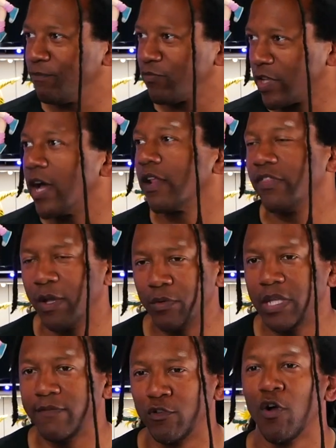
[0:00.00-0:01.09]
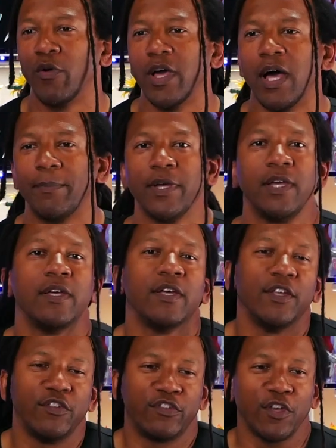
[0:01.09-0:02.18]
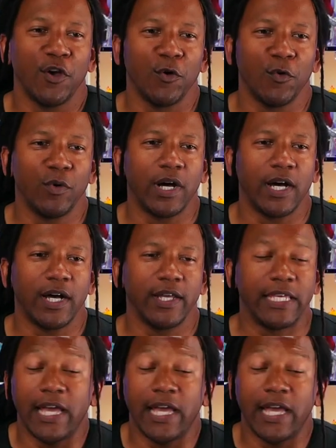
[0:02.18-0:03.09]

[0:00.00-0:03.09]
kind of thing when they've grown up. So I